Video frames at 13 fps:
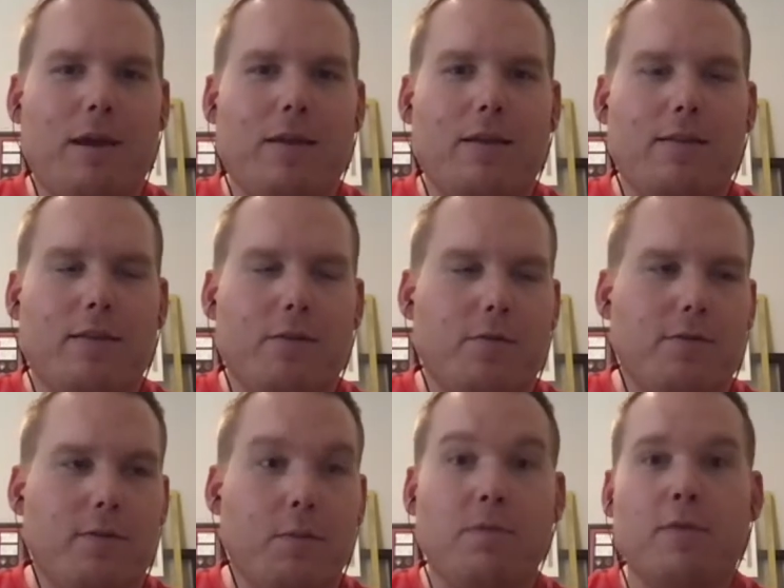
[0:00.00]
there's
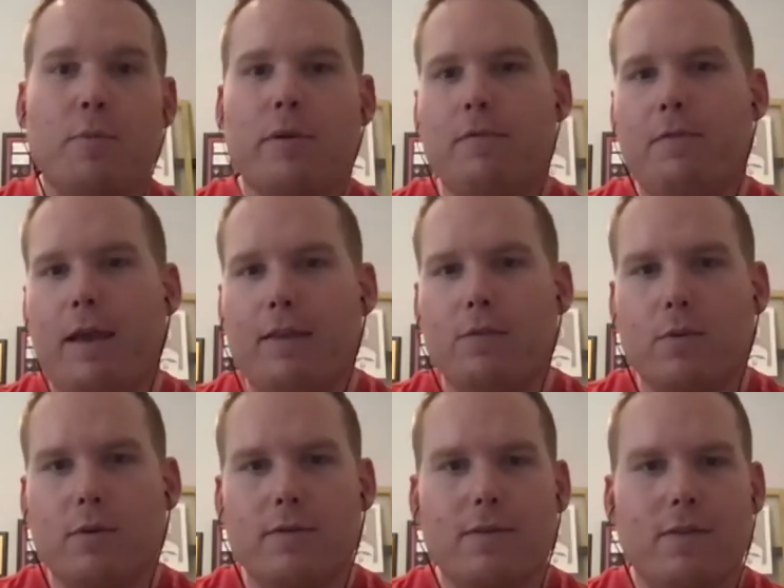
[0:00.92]
some super advanced
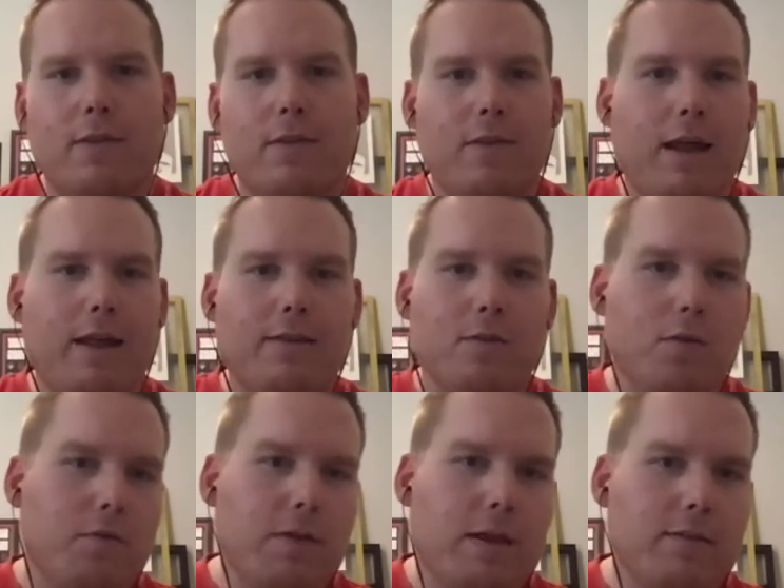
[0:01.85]
ones and then not so
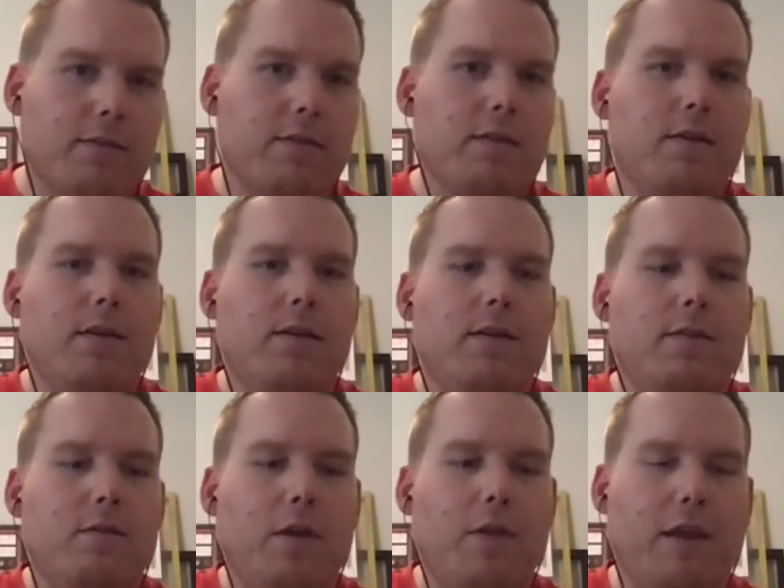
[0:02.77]
advanced.
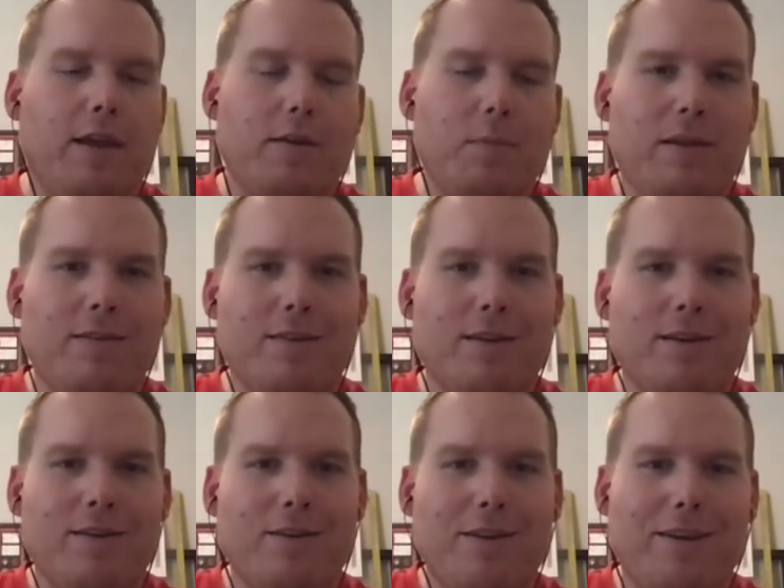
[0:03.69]
So I think it depends
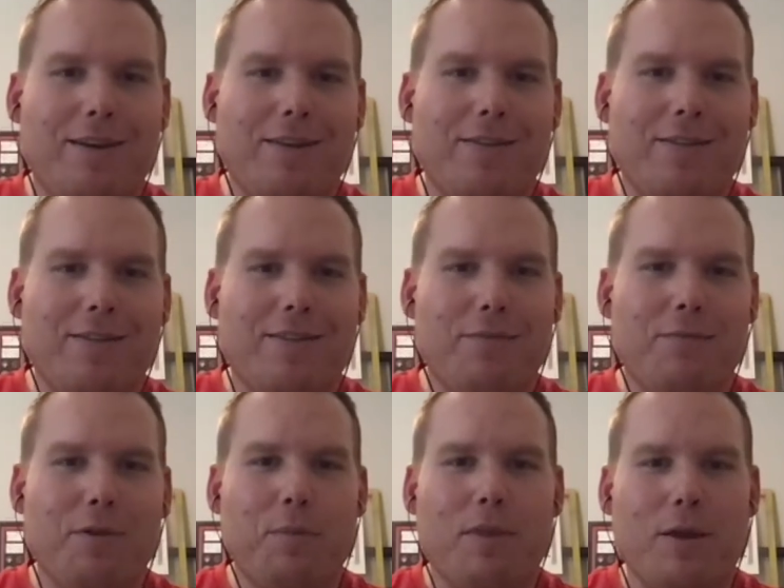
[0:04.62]
on the
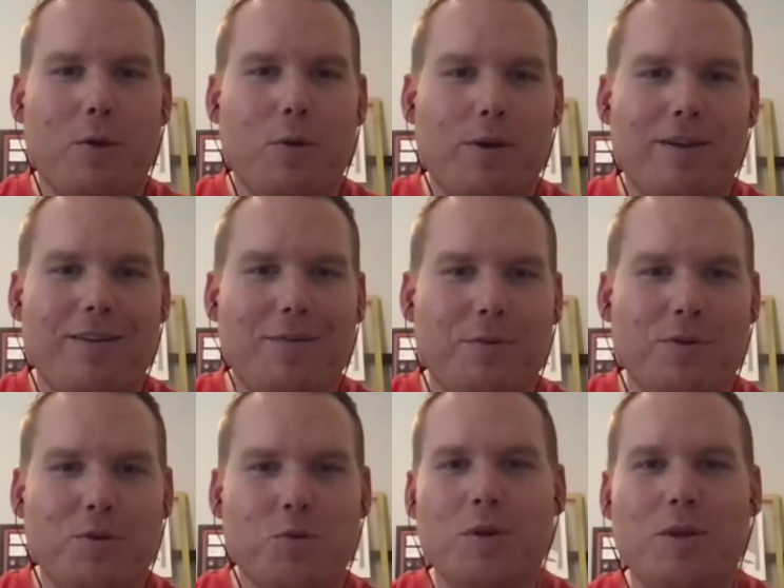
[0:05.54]
flip of the coin of
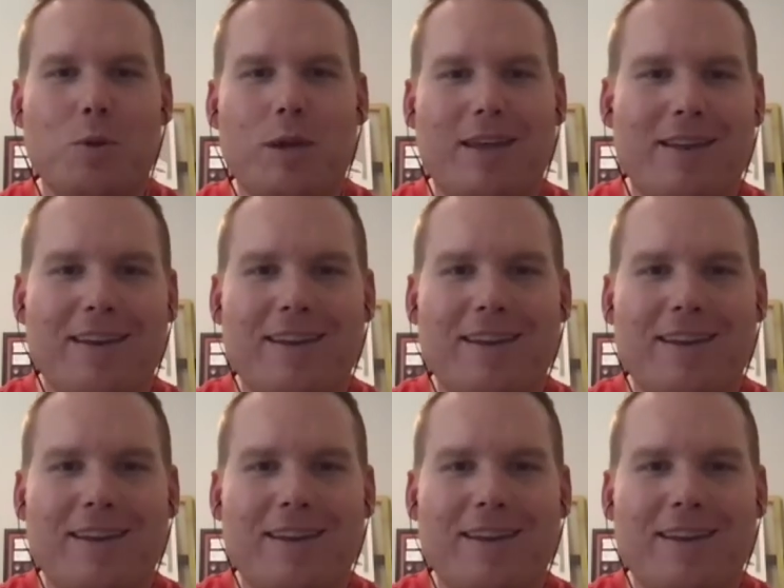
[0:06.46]
which one you get.